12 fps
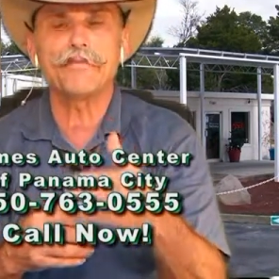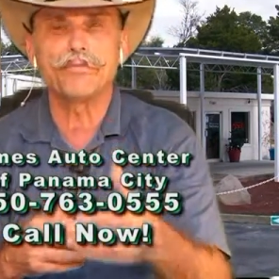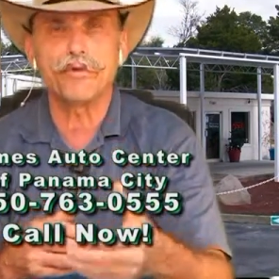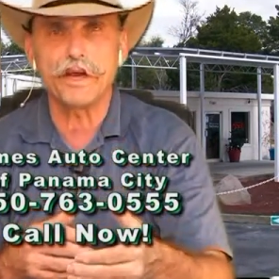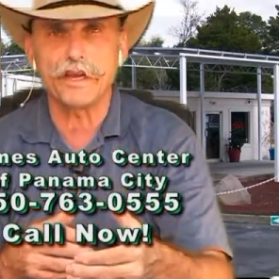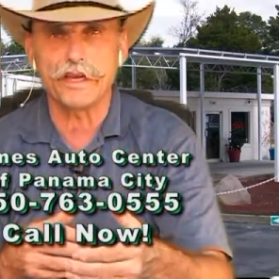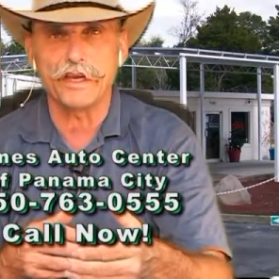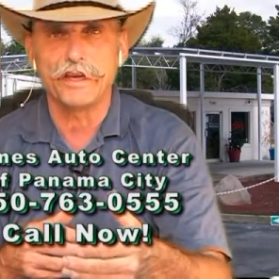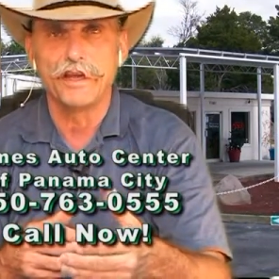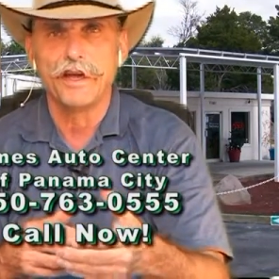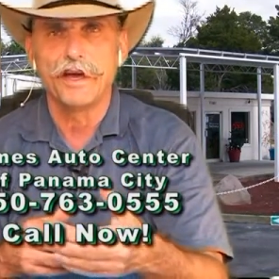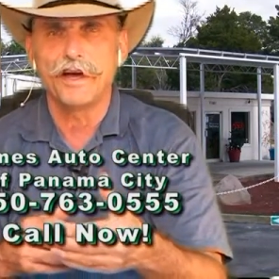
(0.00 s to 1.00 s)
braking.
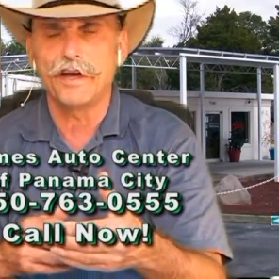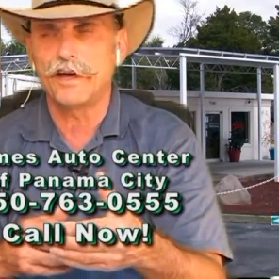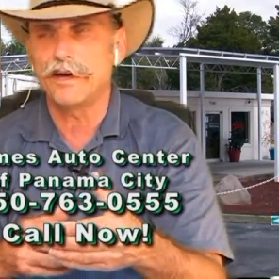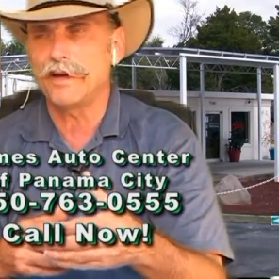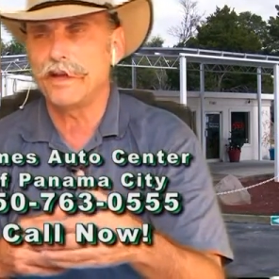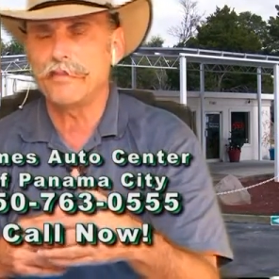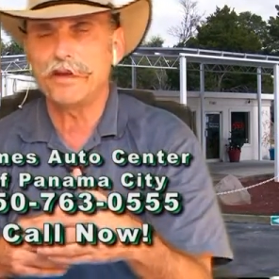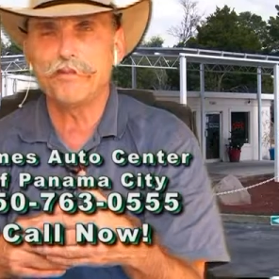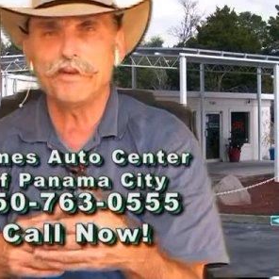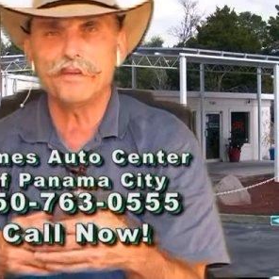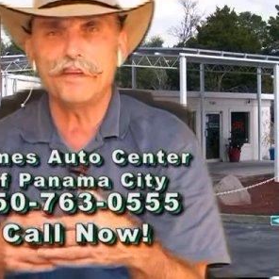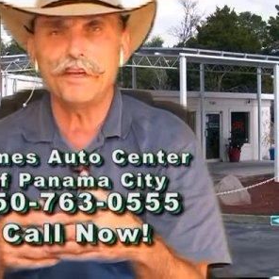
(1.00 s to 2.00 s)

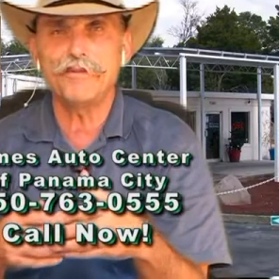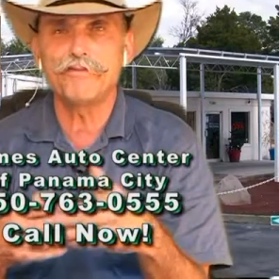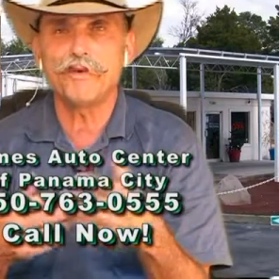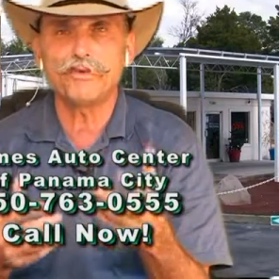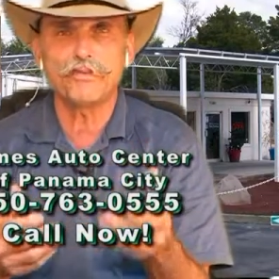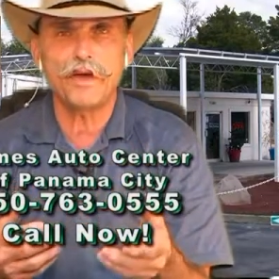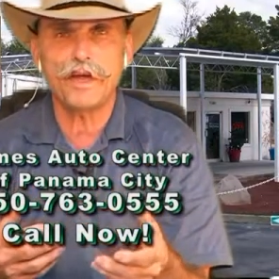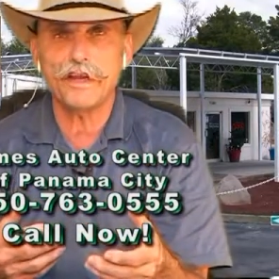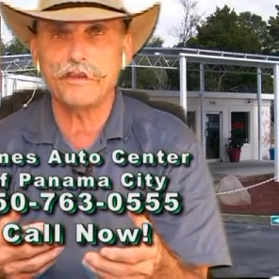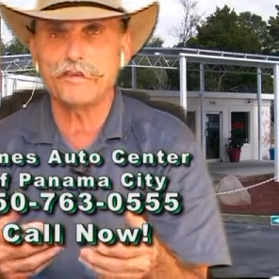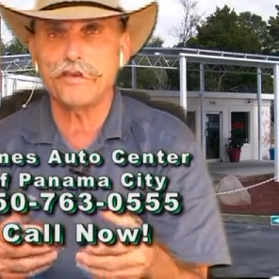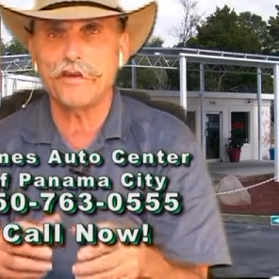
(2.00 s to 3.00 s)
We're seeing
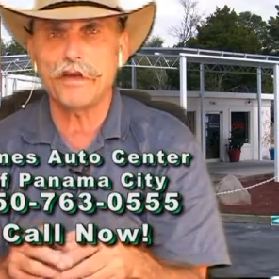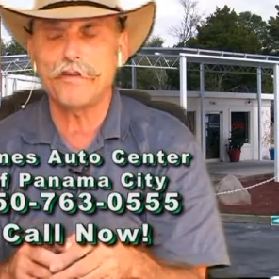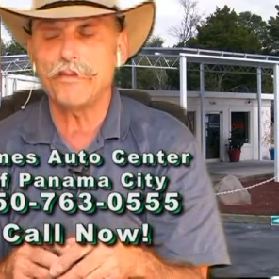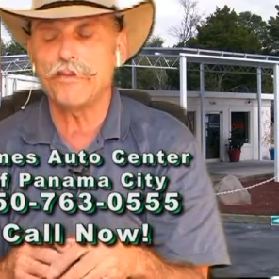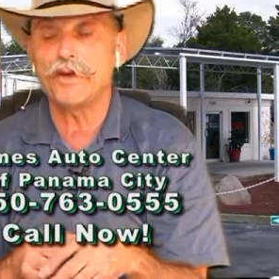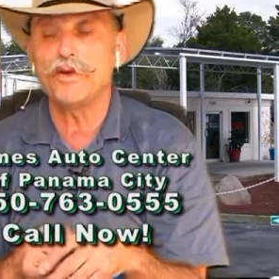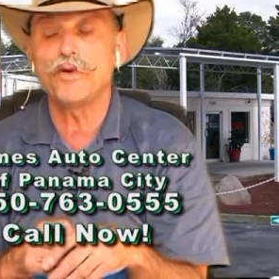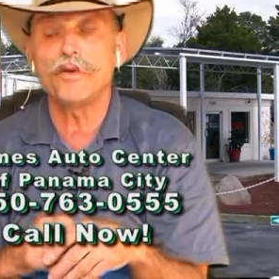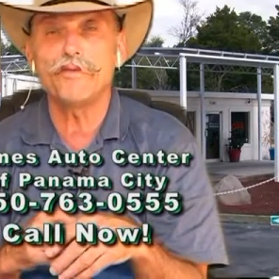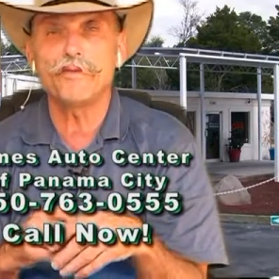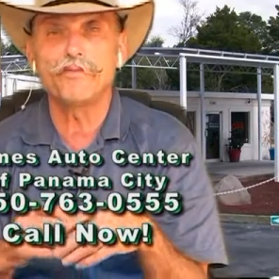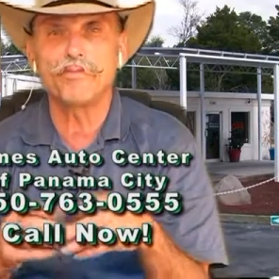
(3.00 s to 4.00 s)
Volkswagens talk. I mean, where you don't
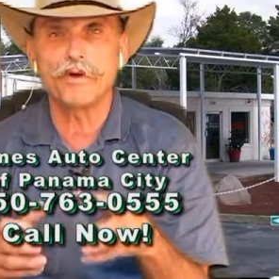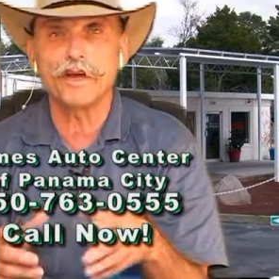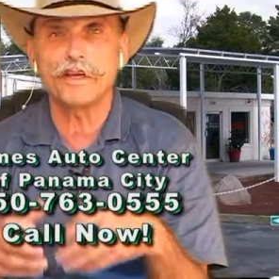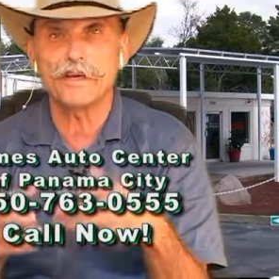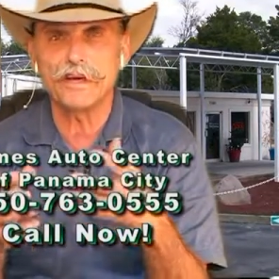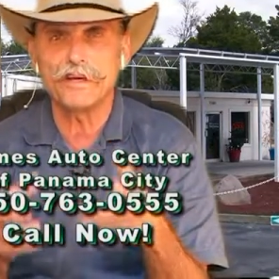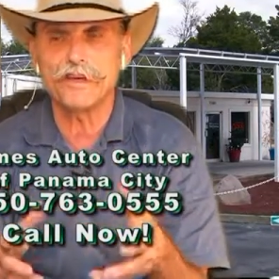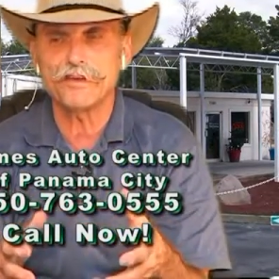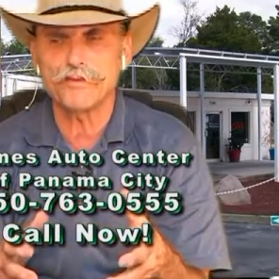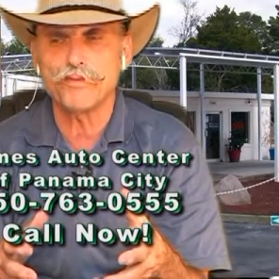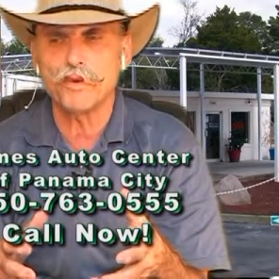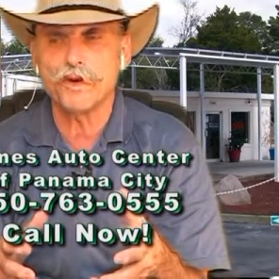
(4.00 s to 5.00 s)
even brake it does
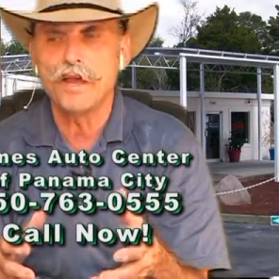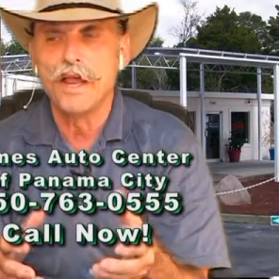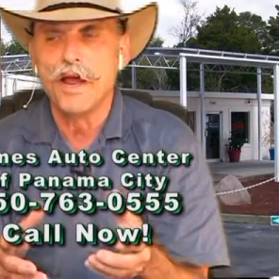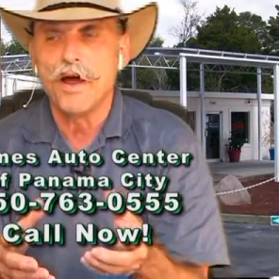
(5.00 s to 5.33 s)
it for you.